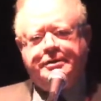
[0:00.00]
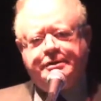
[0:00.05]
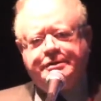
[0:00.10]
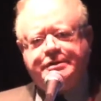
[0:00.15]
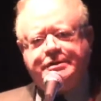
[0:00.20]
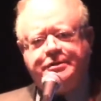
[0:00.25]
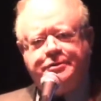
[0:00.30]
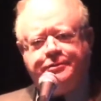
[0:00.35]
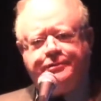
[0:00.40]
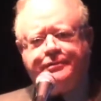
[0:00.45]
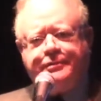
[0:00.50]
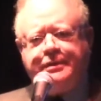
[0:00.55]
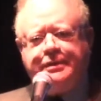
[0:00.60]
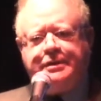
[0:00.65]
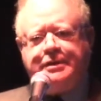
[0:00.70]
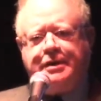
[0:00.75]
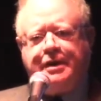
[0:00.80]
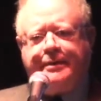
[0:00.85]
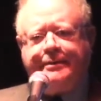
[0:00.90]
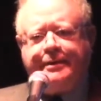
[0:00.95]
Institute for
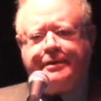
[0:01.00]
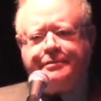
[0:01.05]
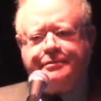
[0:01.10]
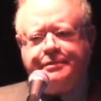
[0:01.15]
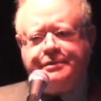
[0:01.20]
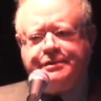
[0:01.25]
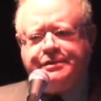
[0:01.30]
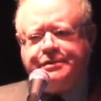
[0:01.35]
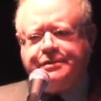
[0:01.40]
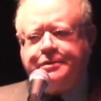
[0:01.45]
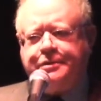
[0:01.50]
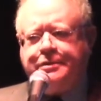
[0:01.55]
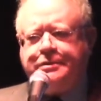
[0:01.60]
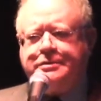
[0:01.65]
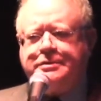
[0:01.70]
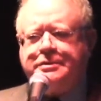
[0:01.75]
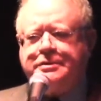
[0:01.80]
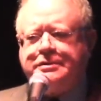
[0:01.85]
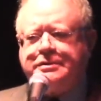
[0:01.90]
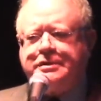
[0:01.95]
Economic
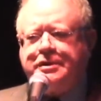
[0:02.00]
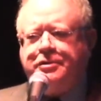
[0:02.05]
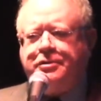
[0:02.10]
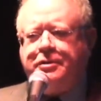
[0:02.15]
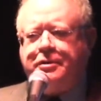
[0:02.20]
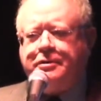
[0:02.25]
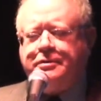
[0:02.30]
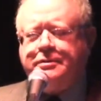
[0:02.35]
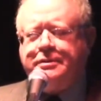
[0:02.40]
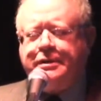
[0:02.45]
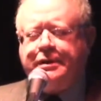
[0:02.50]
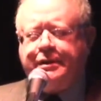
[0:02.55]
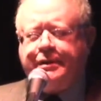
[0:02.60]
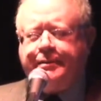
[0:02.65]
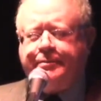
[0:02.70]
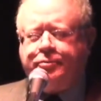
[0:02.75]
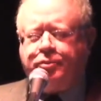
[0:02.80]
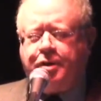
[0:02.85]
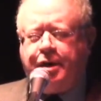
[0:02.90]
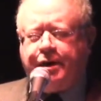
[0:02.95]
Research. It's called
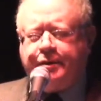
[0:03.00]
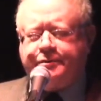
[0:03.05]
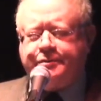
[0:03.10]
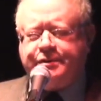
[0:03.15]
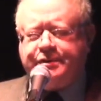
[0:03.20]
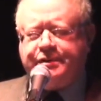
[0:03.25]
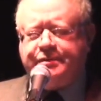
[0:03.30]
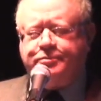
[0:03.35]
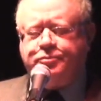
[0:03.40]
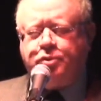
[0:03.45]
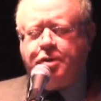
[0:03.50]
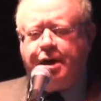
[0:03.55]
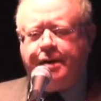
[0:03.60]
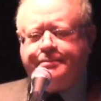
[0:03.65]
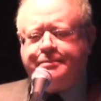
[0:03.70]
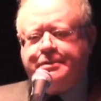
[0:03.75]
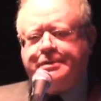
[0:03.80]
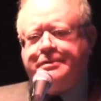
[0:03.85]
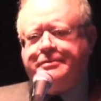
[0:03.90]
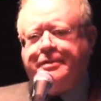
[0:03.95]
Progress in
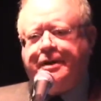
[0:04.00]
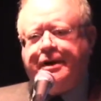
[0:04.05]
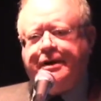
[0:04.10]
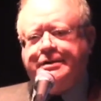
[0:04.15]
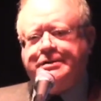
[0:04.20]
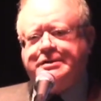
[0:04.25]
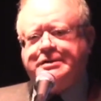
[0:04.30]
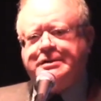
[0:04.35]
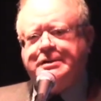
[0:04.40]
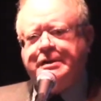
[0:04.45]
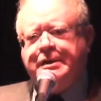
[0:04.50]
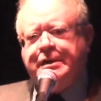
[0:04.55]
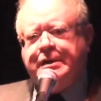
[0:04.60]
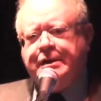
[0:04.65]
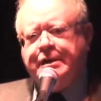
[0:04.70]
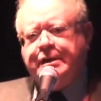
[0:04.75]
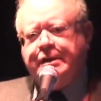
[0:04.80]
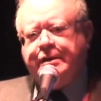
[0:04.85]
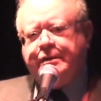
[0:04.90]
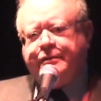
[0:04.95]
Property Rights,
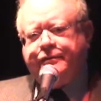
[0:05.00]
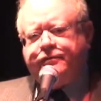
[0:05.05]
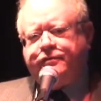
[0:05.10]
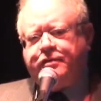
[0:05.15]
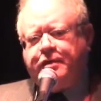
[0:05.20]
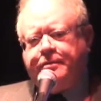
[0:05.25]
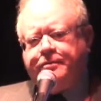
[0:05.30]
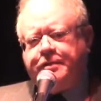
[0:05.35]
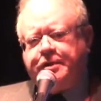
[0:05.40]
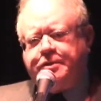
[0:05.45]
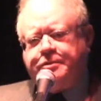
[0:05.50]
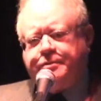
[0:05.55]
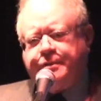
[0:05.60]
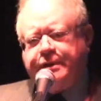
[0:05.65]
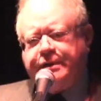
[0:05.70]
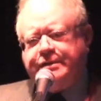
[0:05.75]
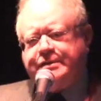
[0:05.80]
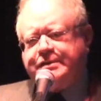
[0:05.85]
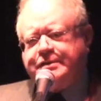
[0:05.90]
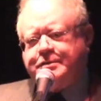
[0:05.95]
From the
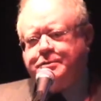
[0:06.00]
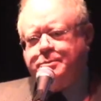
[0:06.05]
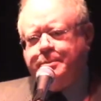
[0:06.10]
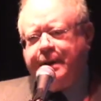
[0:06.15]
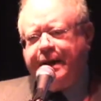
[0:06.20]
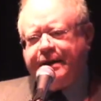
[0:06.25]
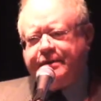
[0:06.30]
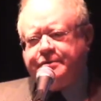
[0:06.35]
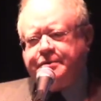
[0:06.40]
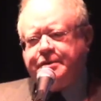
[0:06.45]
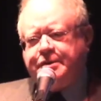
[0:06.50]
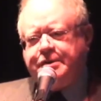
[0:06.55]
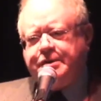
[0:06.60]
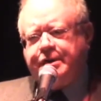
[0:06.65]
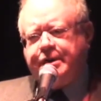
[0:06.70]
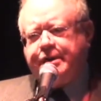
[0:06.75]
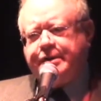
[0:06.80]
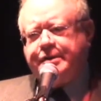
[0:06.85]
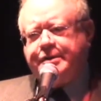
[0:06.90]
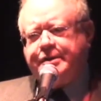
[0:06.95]
Greeks to Magna
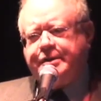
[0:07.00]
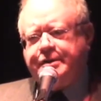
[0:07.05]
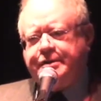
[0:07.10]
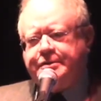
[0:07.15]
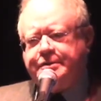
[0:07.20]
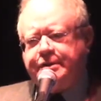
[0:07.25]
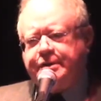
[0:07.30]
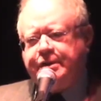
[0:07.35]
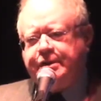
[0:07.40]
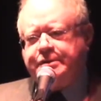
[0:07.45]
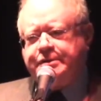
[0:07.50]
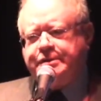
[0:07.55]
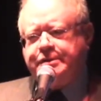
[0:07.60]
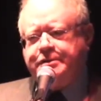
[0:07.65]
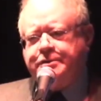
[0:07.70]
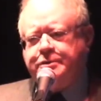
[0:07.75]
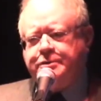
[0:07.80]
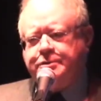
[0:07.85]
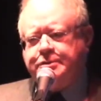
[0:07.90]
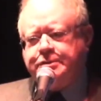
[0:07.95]
Carta and the
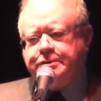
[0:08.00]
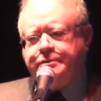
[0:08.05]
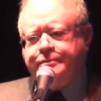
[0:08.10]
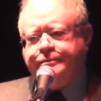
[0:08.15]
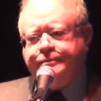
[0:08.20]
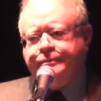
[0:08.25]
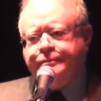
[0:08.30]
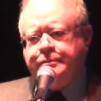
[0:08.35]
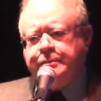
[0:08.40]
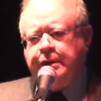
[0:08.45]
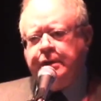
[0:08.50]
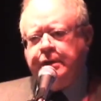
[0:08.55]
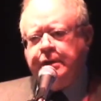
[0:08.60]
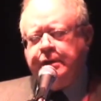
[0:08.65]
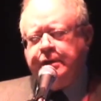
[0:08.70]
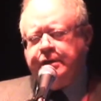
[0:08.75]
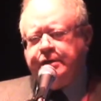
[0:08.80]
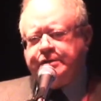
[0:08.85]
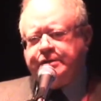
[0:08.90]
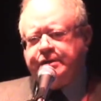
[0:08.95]
Constitution.
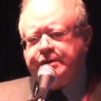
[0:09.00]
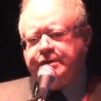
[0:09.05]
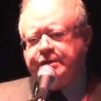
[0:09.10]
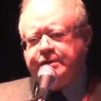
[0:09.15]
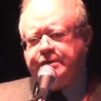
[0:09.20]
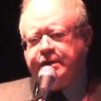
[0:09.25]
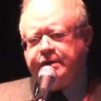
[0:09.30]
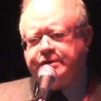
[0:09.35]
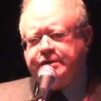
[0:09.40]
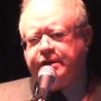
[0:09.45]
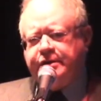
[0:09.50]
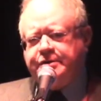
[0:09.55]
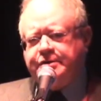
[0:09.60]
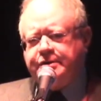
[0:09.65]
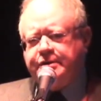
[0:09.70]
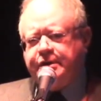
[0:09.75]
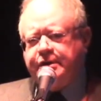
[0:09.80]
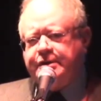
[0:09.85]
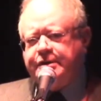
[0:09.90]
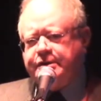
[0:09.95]
It's
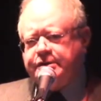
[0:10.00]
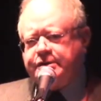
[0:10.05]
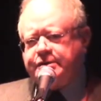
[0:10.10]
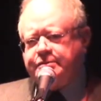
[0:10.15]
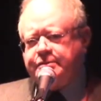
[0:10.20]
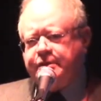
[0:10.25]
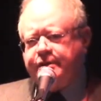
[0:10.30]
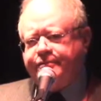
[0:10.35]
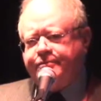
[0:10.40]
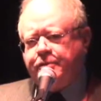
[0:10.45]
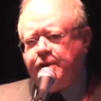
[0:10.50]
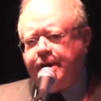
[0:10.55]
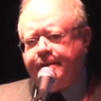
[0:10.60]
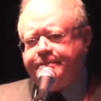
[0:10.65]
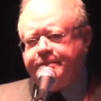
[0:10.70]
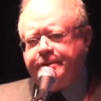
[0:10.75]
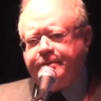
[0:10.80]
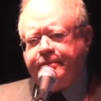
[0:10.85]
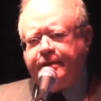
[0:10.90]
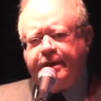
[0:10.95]
essentially a history of
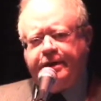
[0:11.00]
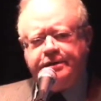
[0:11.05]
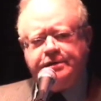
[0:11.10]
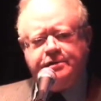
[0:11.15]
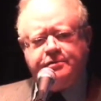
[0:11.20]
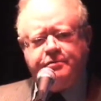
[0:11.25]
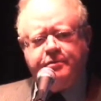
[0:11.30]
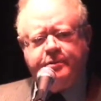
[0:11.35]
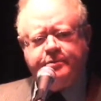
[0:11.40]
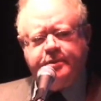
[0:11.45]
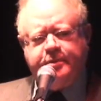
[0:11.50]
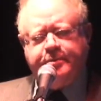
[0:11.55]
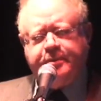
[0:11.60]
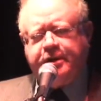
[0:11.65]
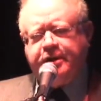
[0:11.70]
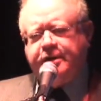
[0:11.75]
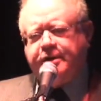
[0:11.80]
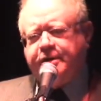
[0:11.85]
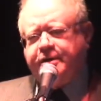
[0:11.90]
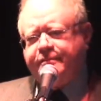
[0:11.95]
property rights from the
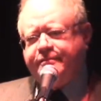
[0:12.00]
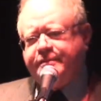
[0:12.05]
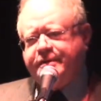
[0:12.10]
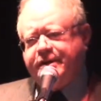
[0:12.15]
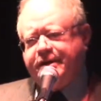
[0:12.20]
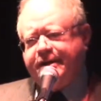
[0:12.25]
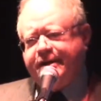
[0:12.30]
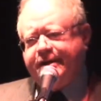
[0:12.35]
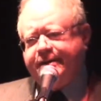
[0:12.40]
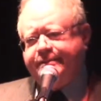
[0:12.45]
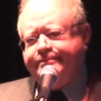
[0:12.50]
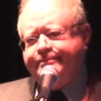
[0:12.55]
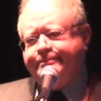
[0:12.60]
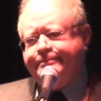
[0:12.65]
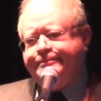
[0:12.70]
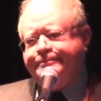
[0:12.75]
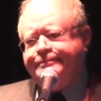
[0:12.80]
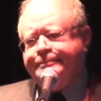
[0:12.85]
beginning of time.